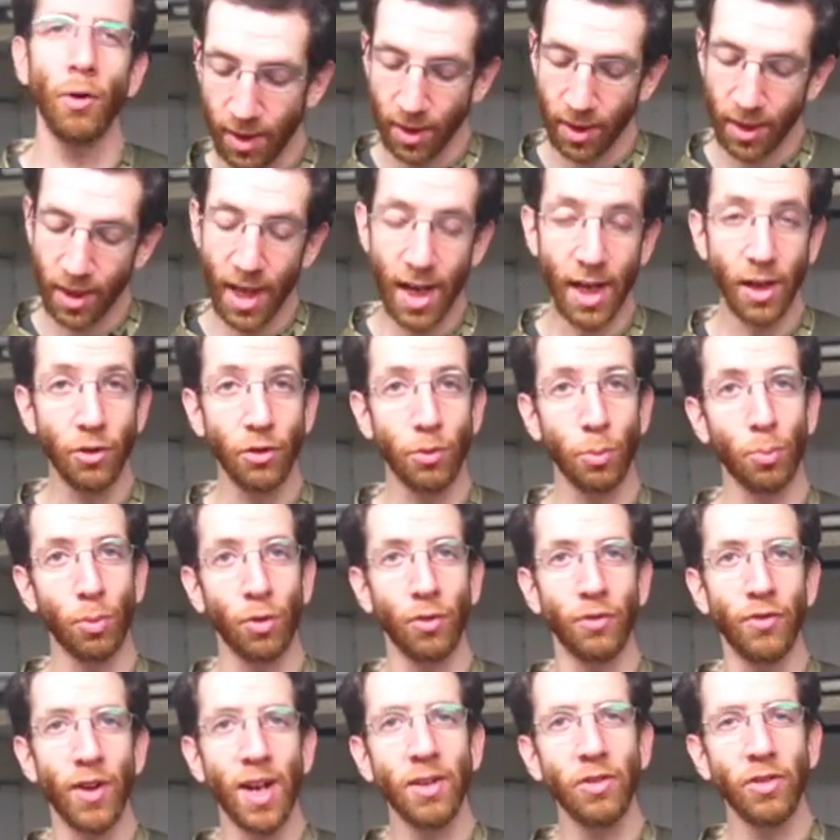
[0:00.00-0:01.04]
This
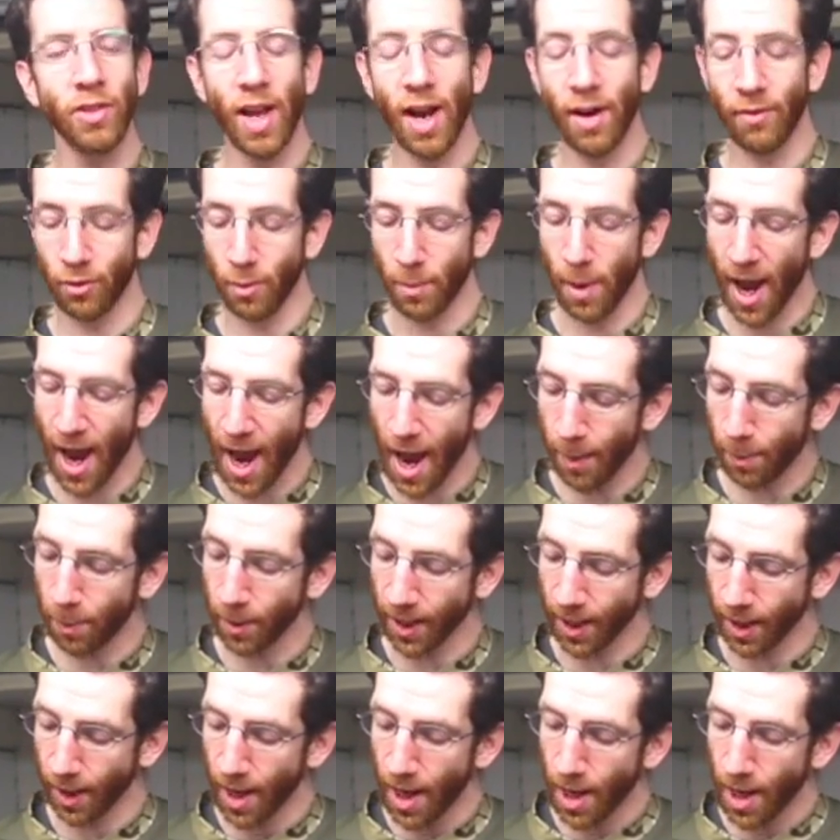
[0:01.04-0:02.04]
prevents that from happening